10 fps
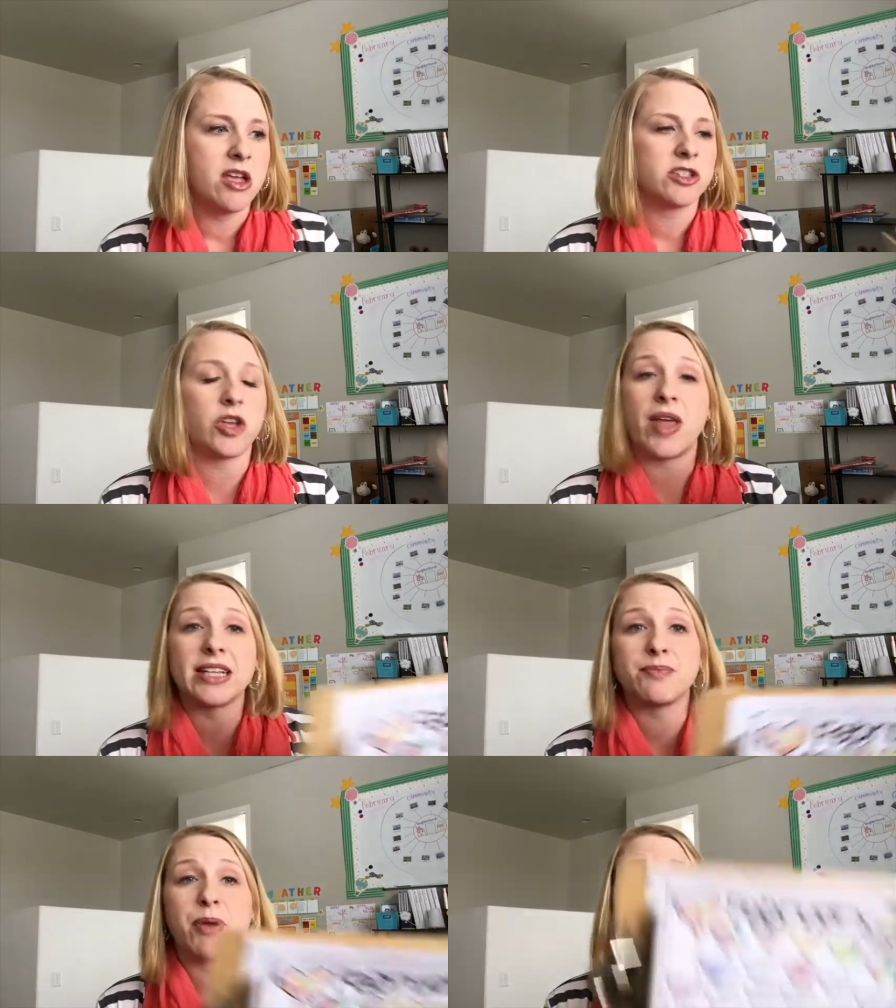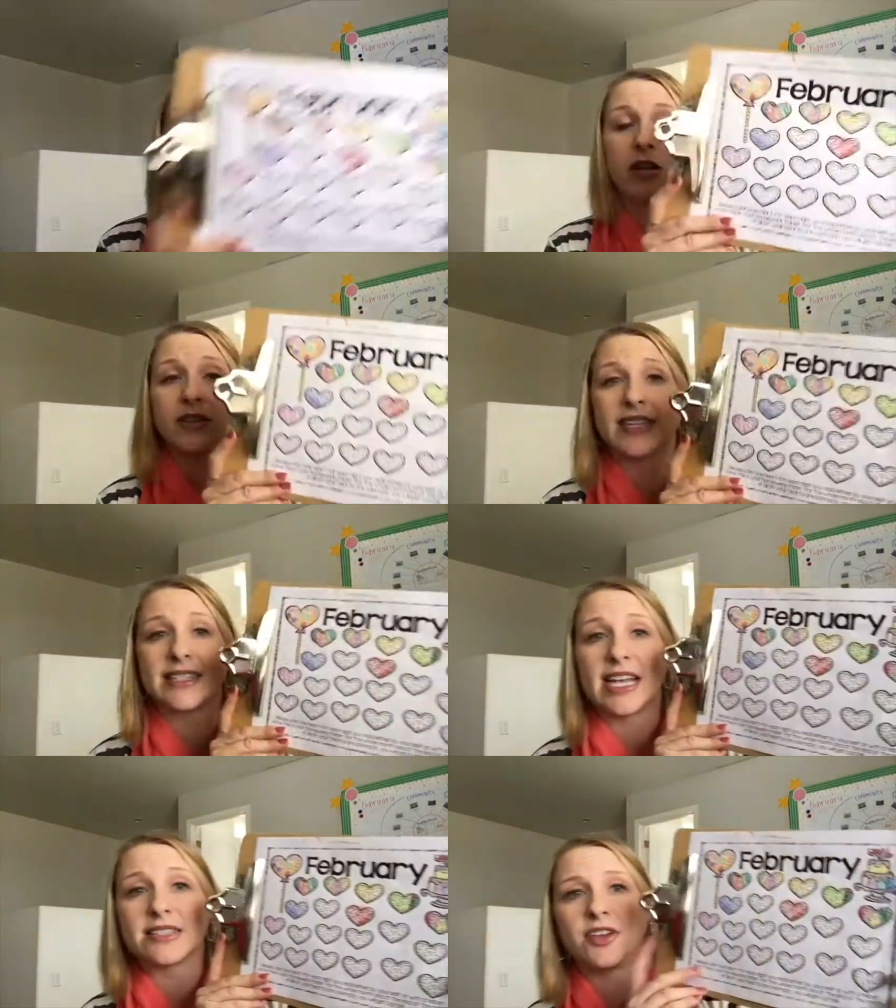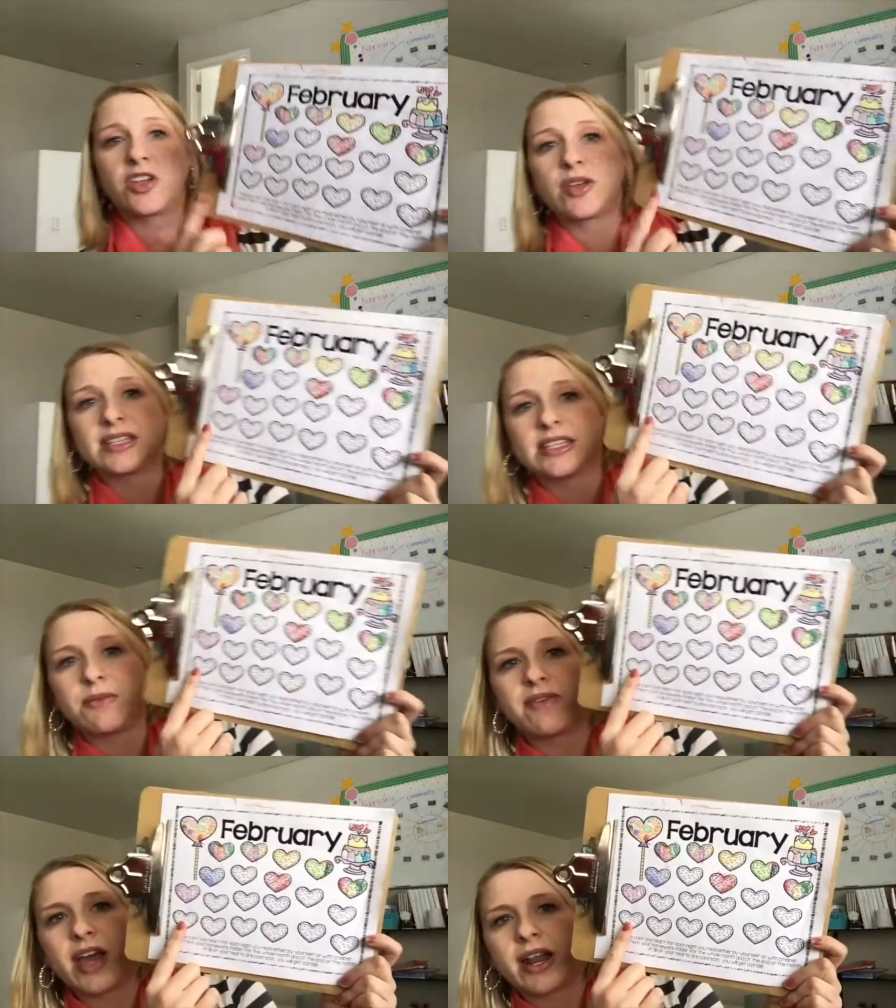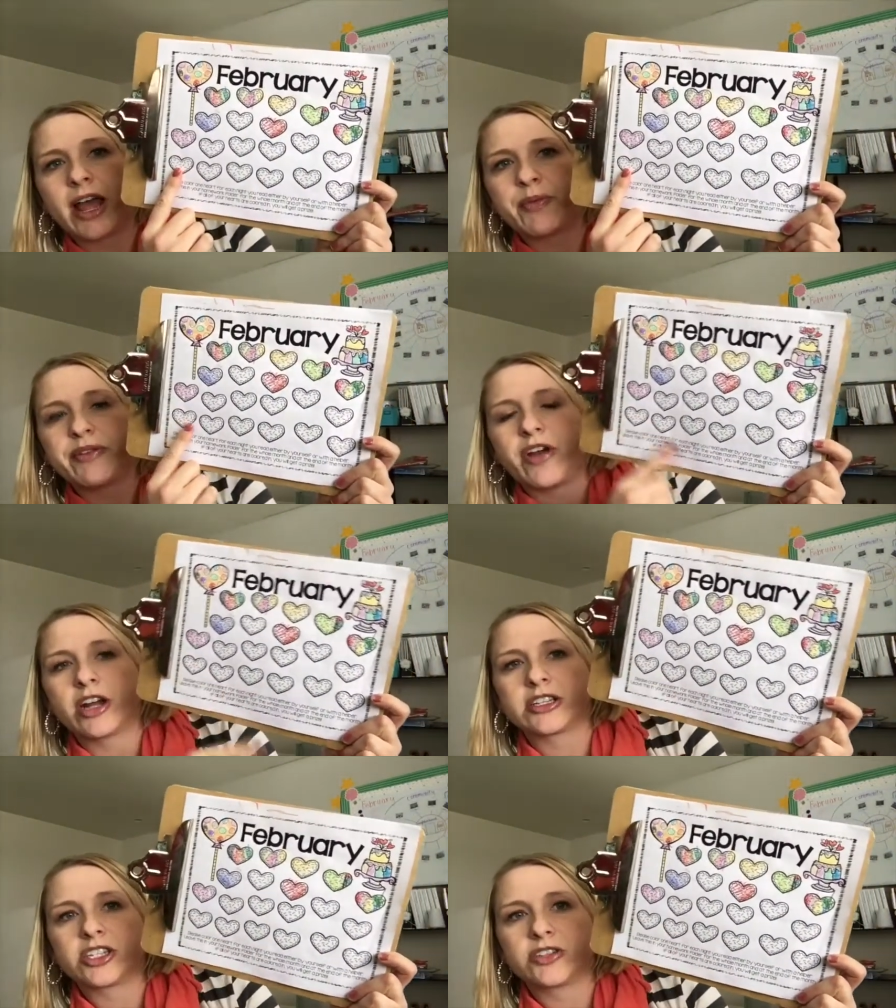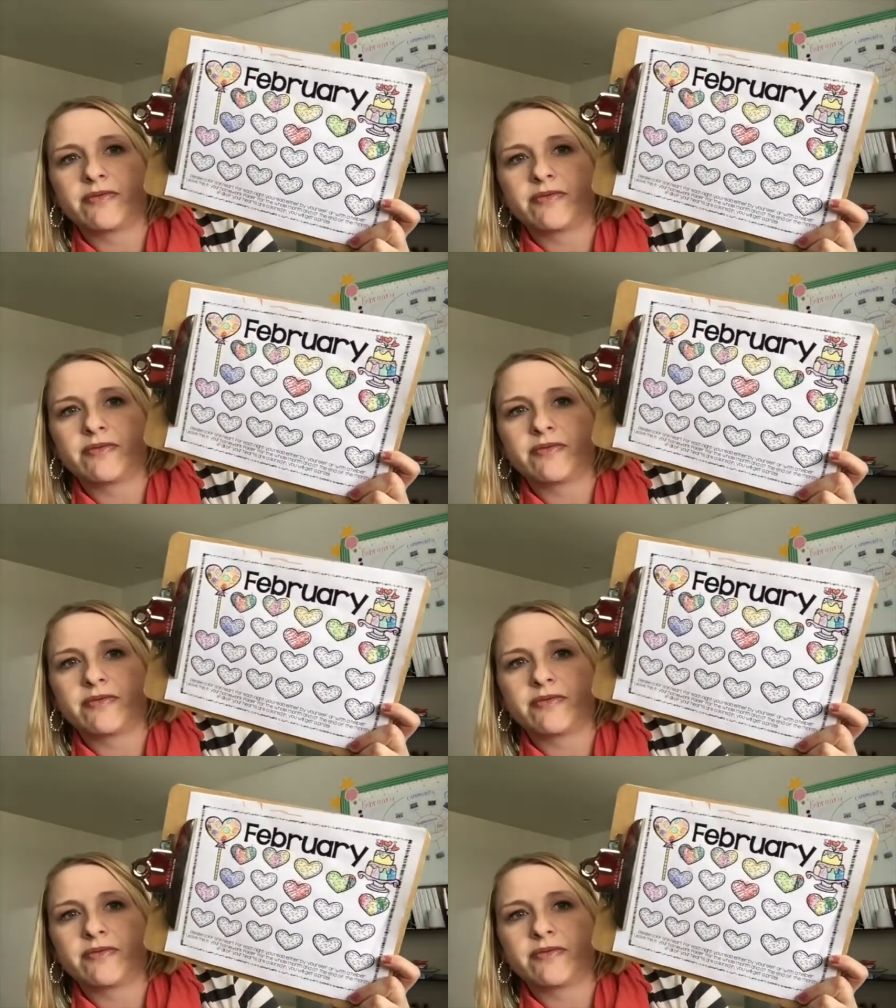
So that's been successful. You can see we've got a couple of hearts